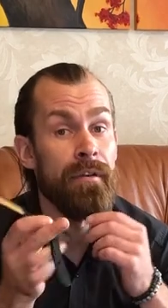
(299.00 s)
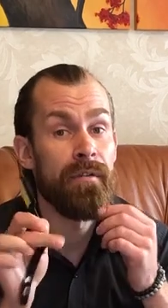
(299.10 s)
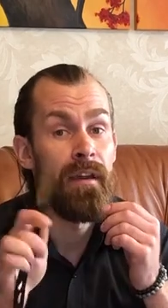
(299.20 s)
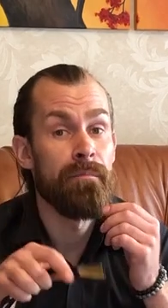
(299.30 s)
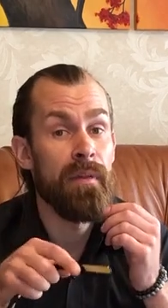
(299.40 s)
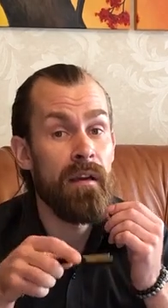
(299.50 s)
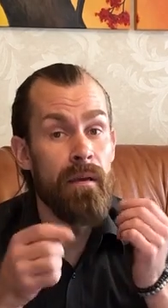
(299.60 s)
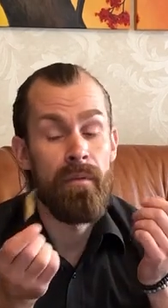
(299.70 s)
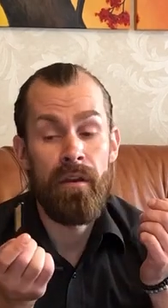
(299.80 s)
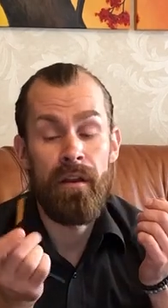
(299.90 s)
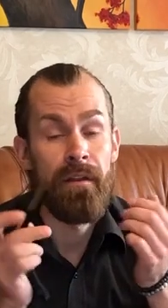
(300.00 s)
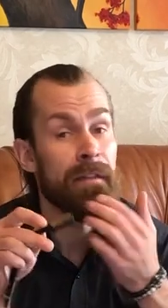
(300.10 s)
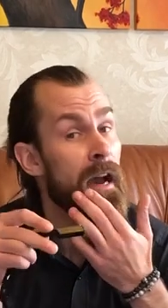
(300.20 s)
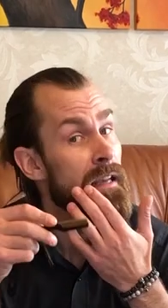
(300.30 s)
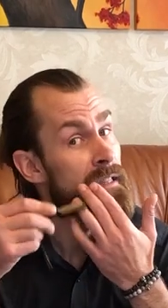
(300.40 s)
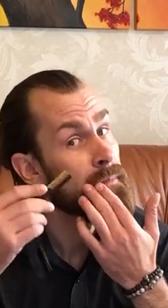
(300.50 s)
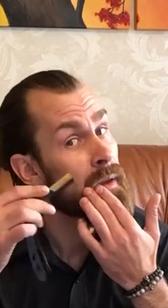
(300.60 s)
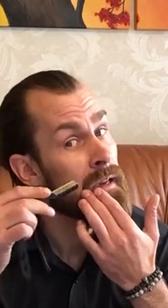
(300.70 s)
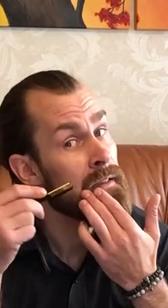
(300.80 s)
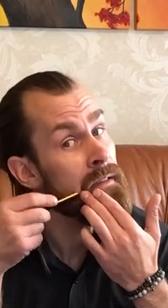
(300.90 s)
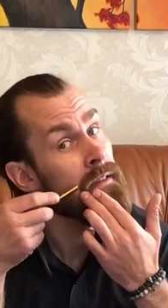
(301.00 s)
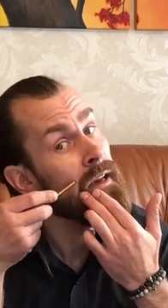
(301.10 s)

You can pick up here tight spaces